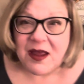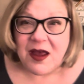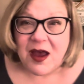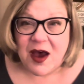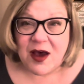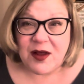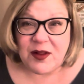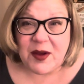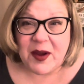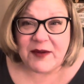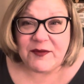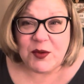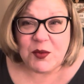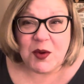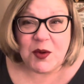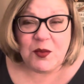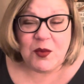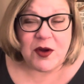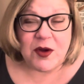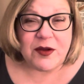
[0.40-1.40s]
Hello
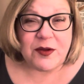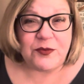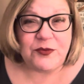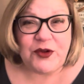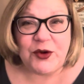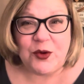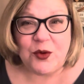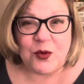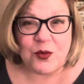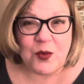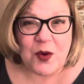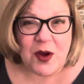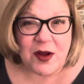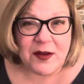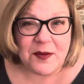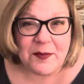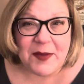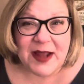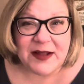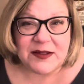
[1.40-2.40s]
everyone,
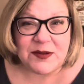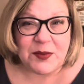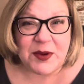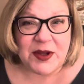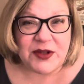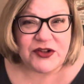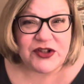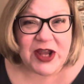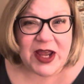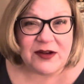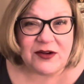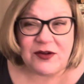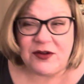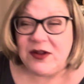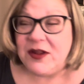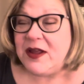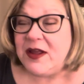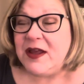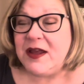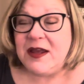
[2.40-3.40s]
welcome back to my channel.
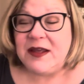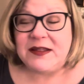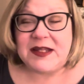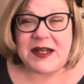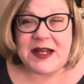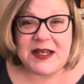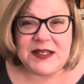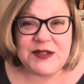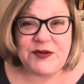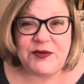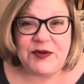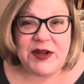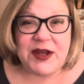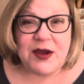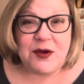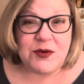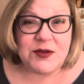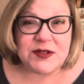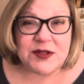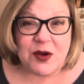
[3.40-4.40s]
Today's
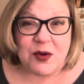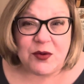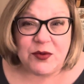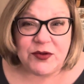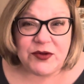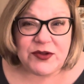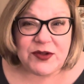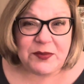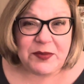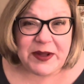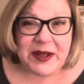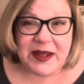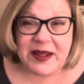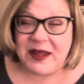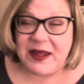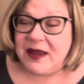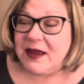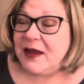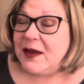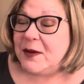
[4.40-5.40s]
video is going to
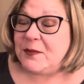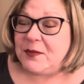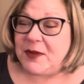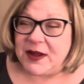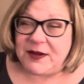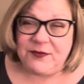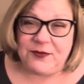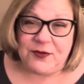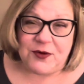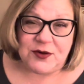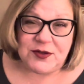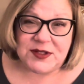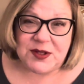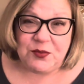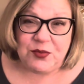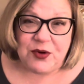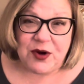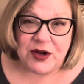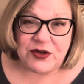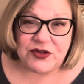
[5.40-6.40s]
be my first
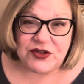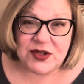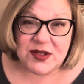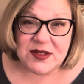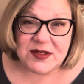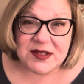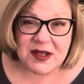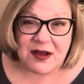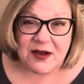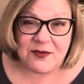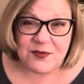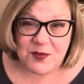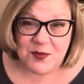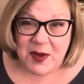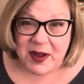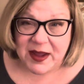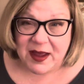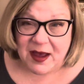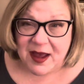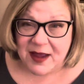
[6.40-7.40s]
impressions of
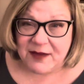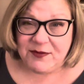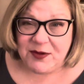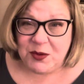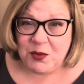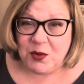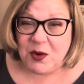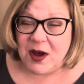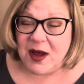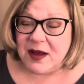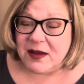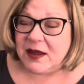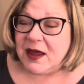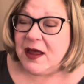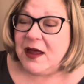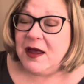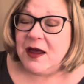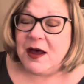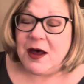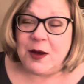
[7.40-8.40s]
my ivywoc.
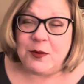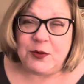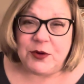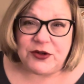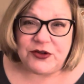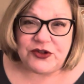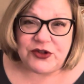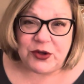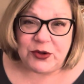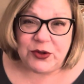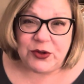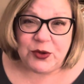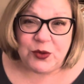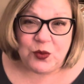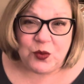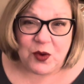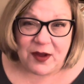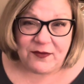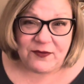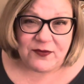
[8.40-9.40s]
I'm going to show you
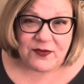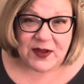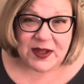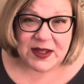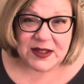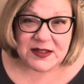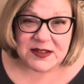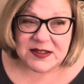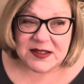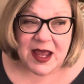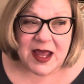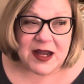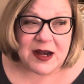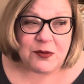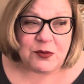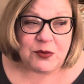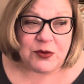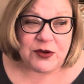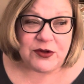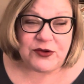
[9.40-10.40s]
what fits, and
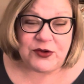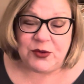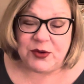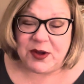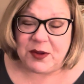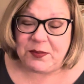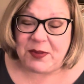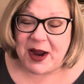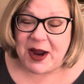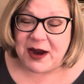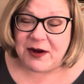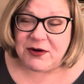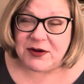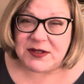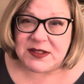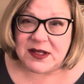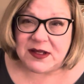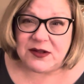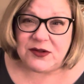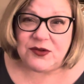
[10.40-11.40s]
I'm going to do a
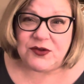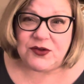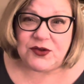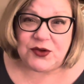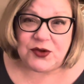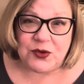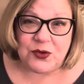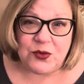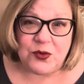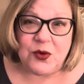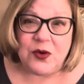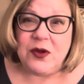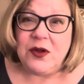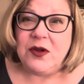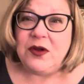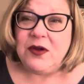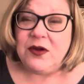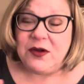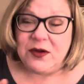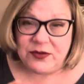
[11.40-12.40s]
comparison to
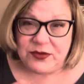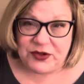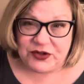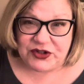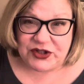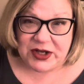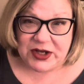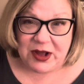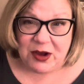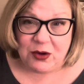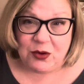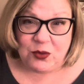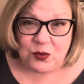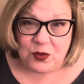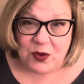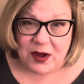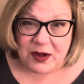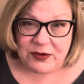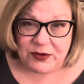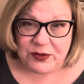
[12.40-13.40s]
the Chanel
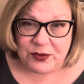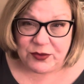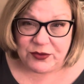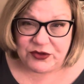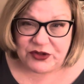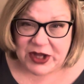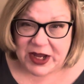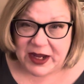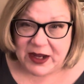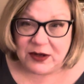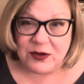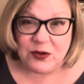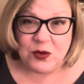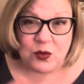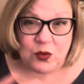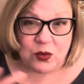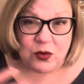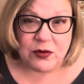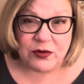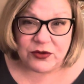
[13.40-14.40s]
wallet on chain
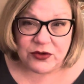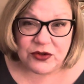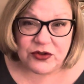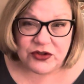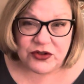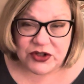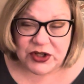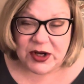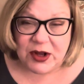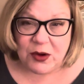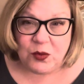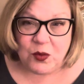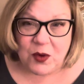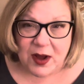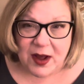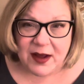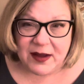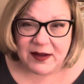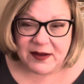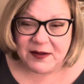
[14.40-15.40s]
or Chanel
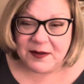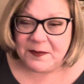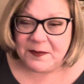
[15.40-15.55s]
WOC.